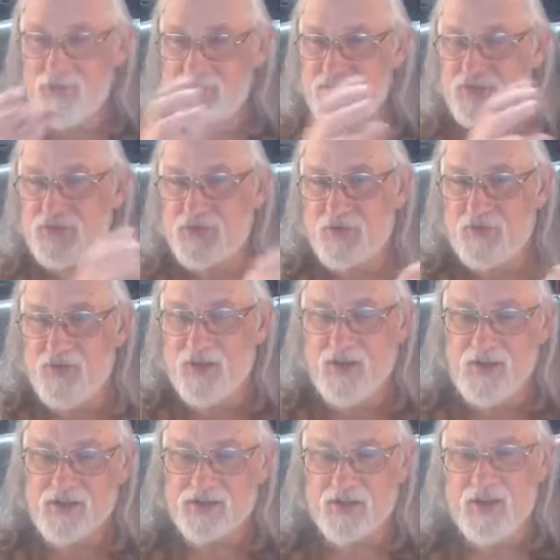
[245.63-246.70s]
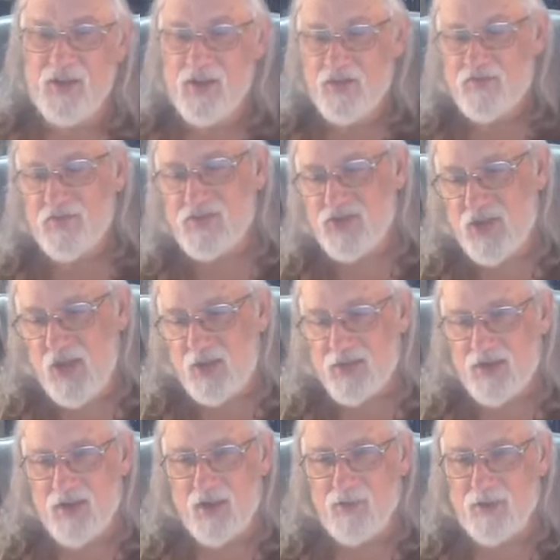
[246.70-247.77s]
which is three each. For John
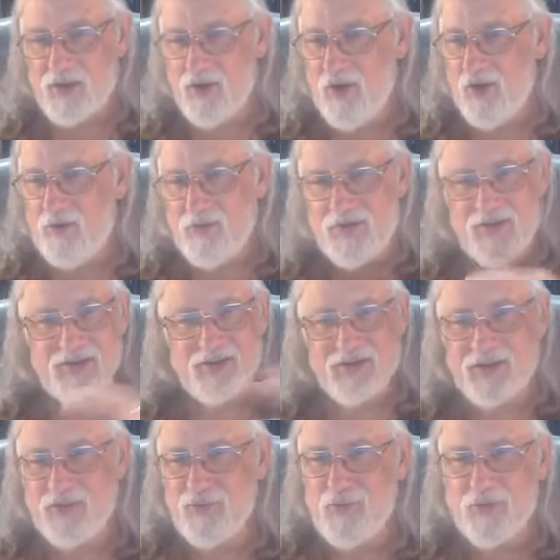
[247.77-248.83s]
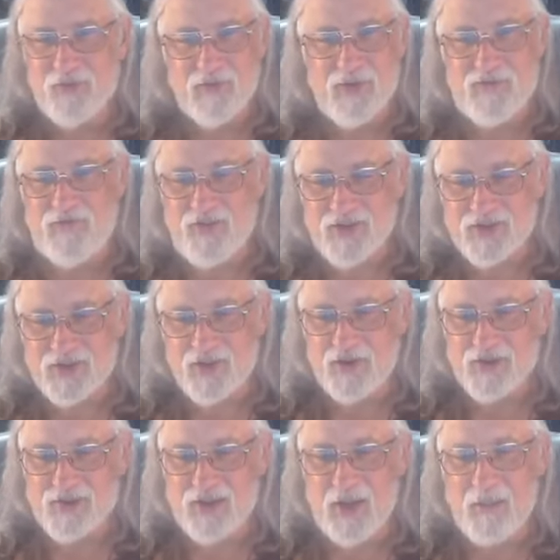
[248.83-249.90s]
and I, we caught, we didn't see one redfish the
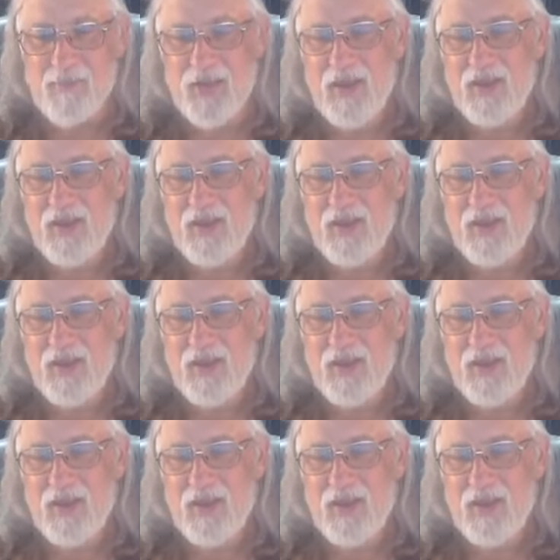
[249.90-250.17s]
whole time.